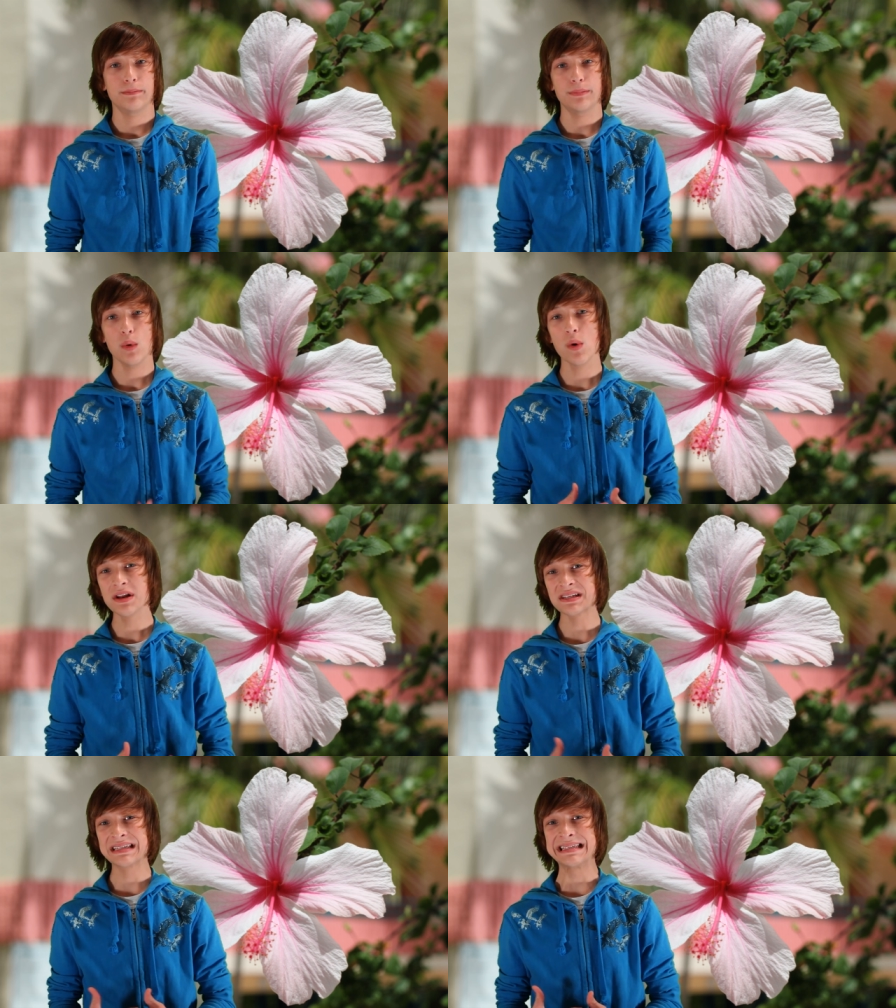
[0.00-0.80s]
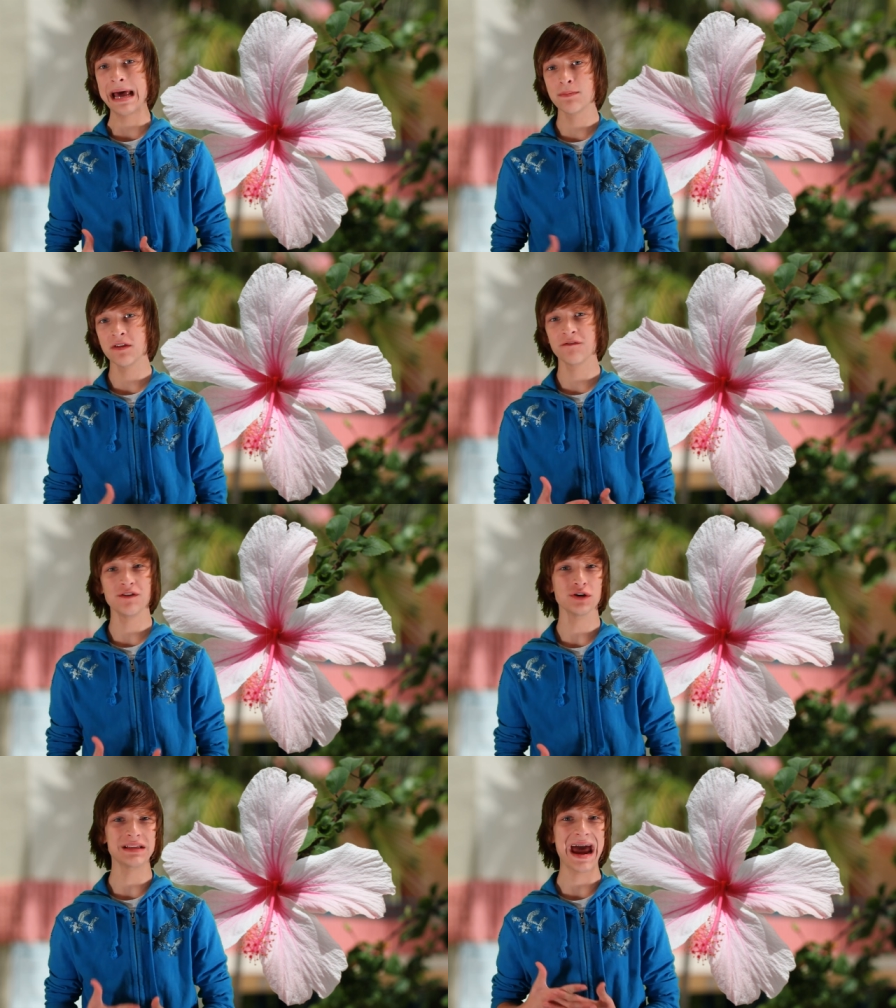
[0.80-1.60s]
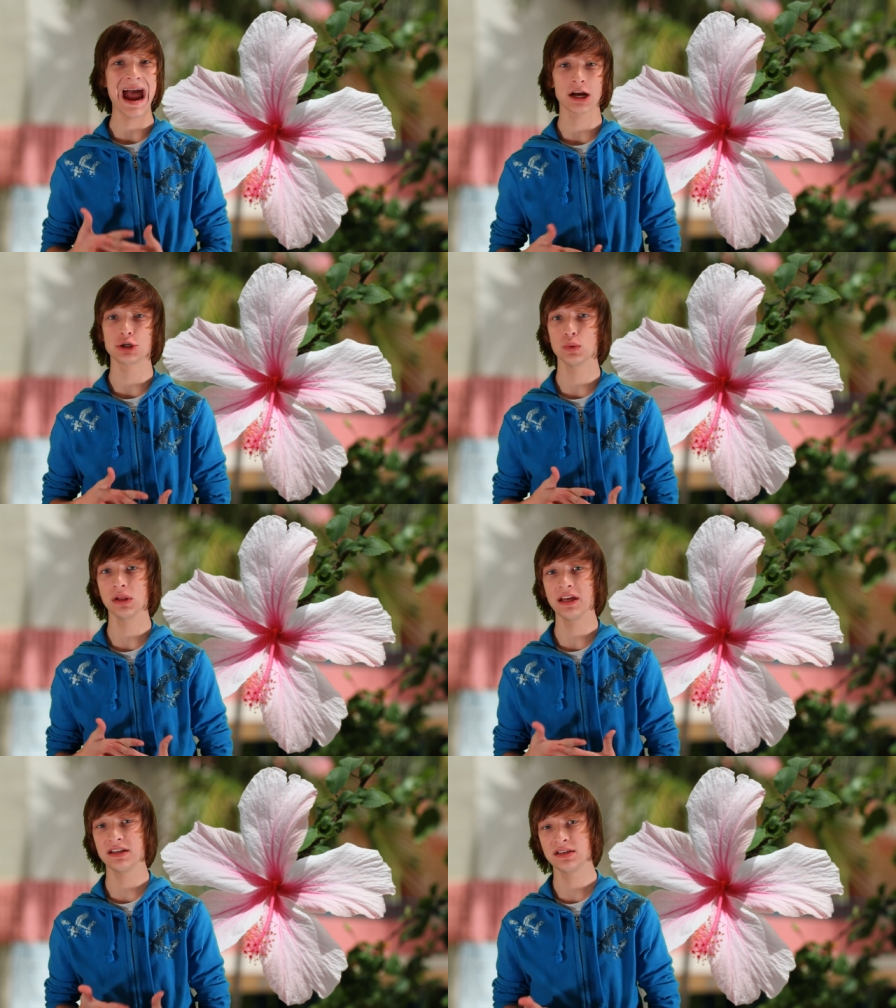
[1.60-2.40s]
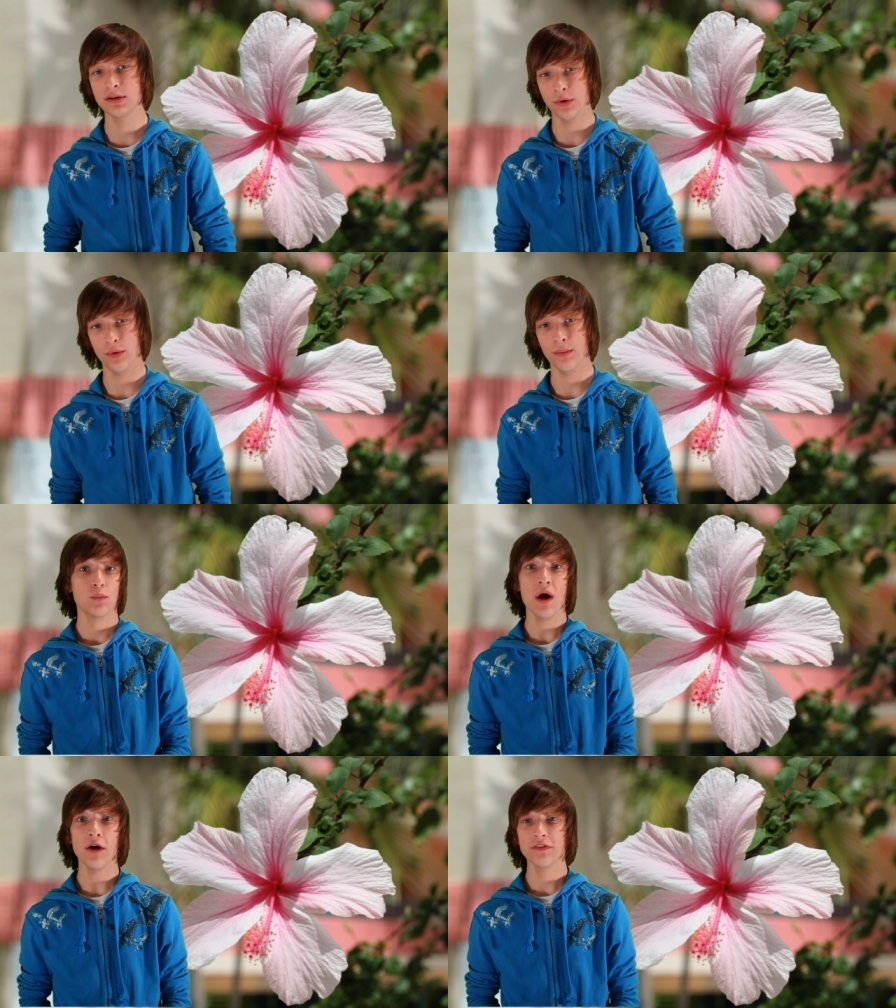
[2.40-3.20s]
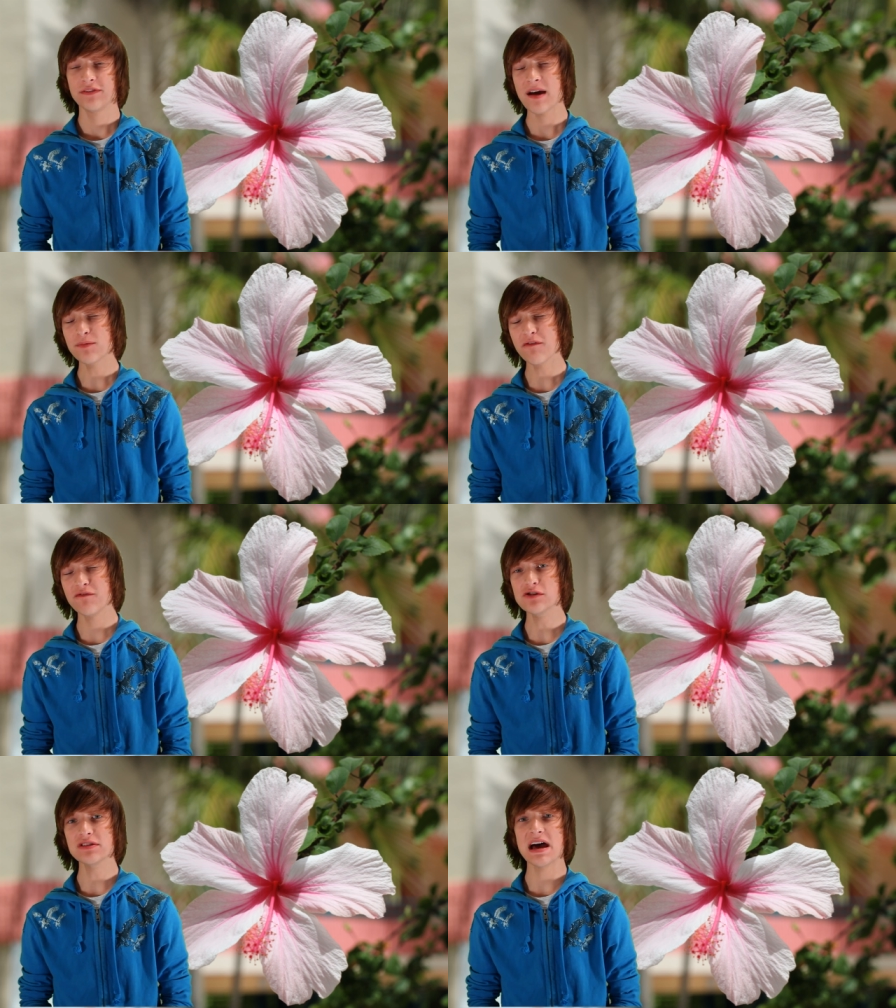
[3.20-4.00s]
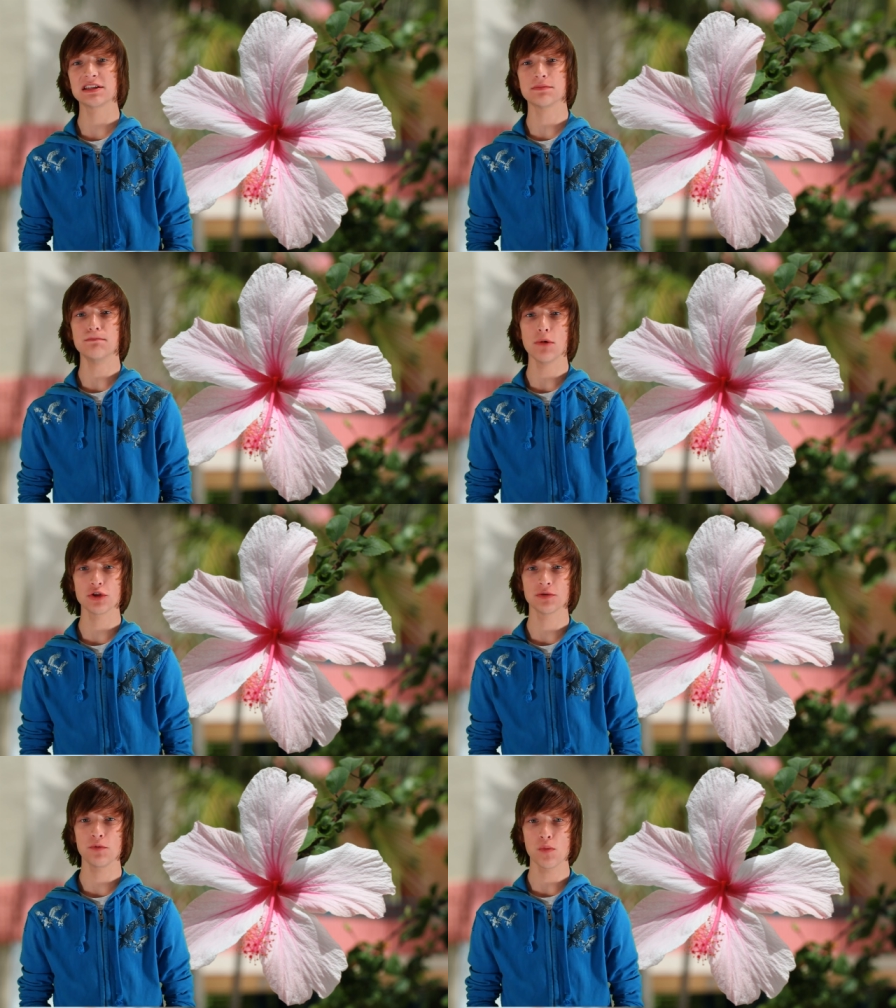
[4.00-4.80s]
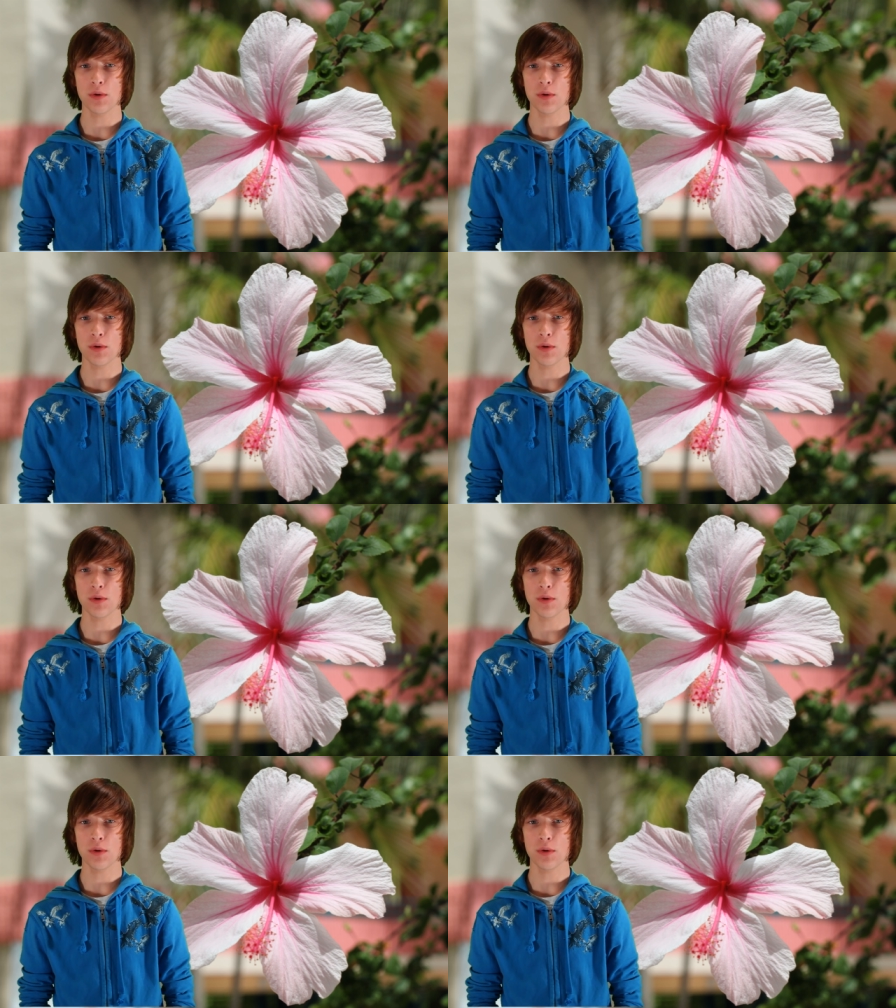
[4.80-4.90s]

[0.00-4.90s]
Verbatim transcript: But what does depth of field actually do? Well, depth of field has multiple